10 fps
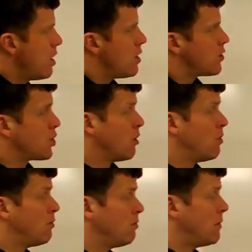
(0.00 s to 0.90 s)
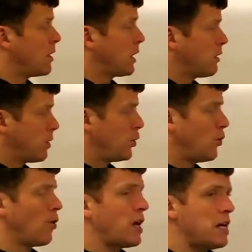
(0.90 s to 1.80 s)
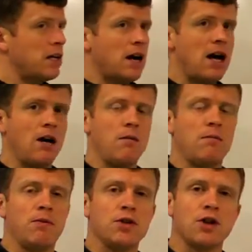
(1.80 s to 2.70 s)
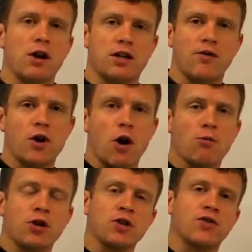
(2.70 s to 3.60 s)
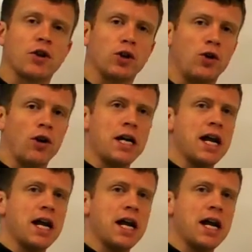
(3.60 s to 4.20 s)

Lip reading: So chlorine, there's different options for chlorine.